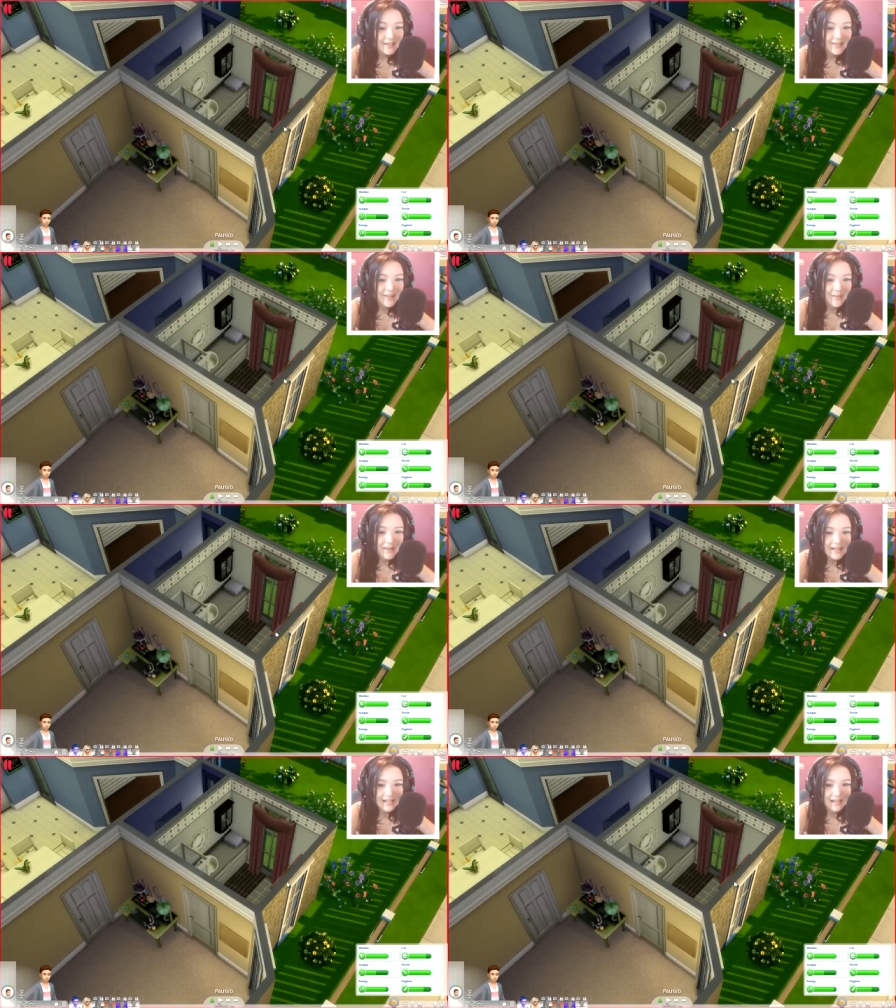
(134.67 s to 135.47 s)
So in
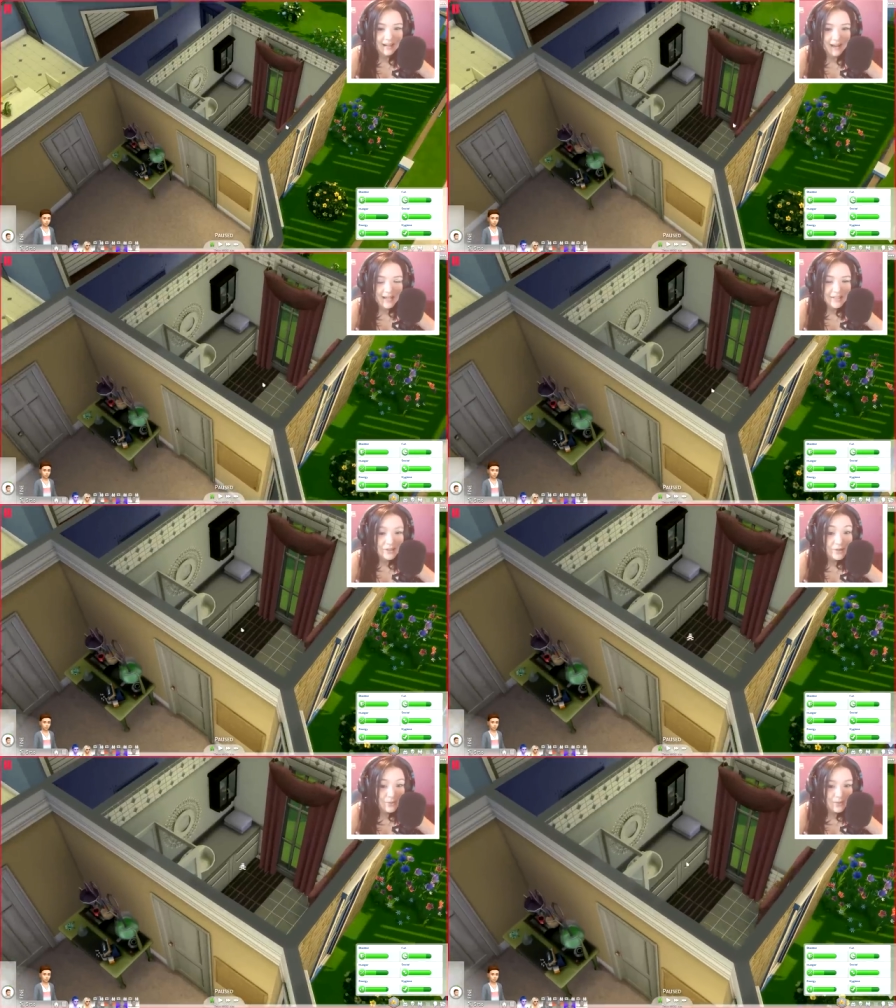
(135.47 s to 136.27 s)
here, I do
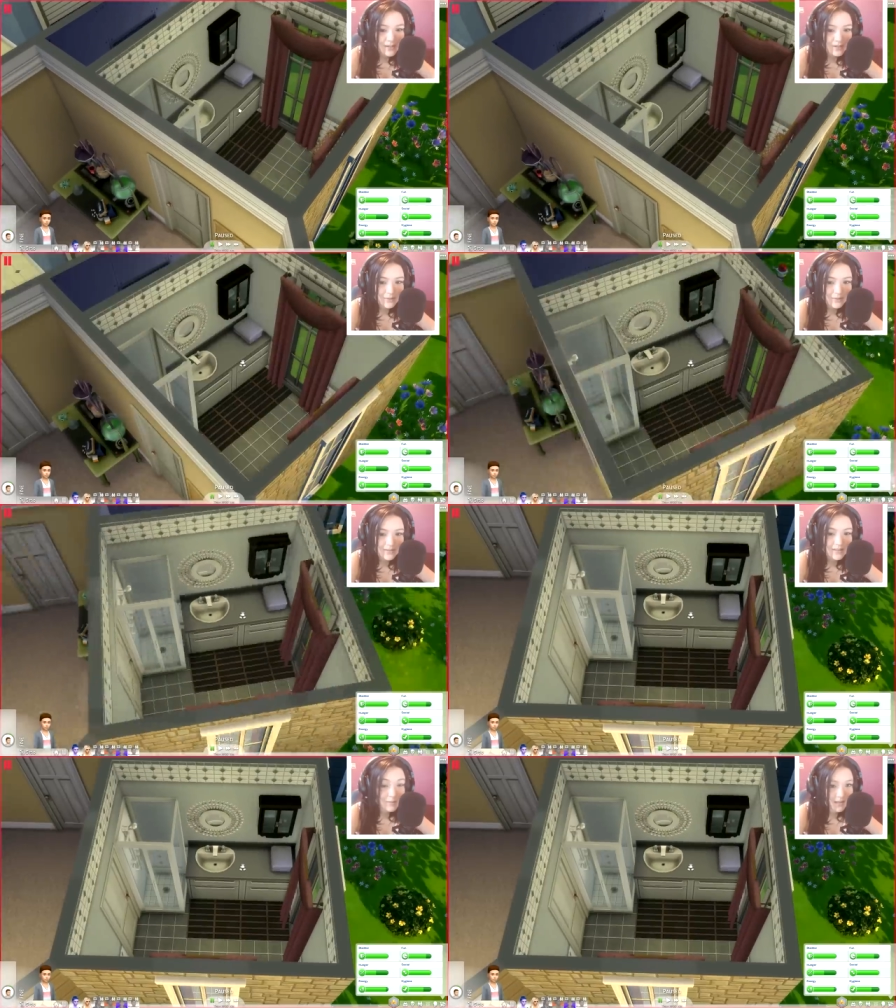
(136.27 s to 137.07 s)
use
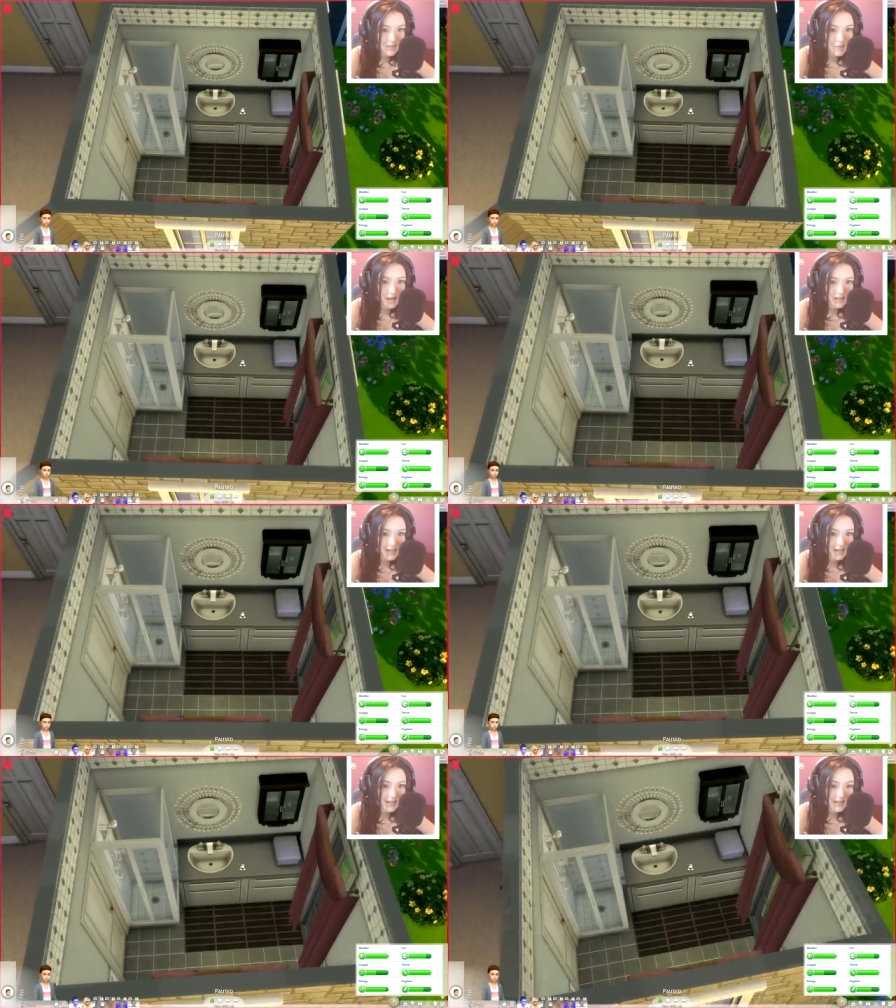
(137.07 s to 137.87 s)
some custom
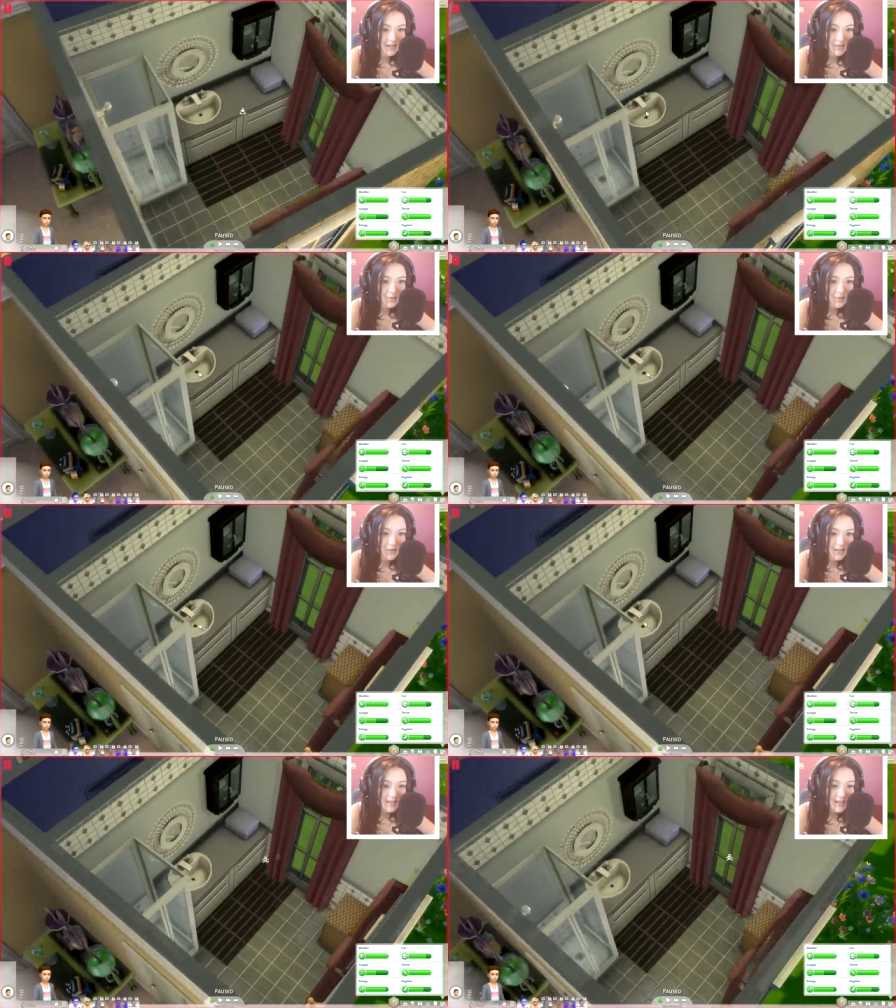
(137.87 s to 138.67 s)
content in this house, you will
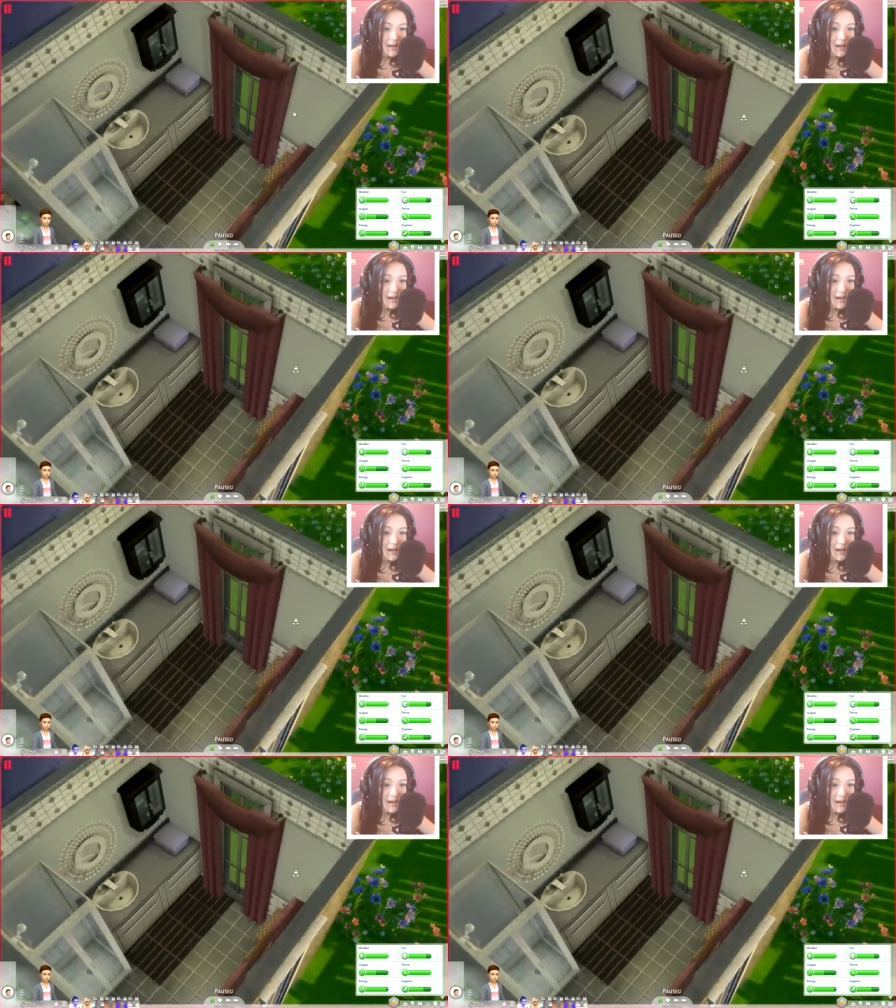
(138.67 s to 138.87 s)
notice.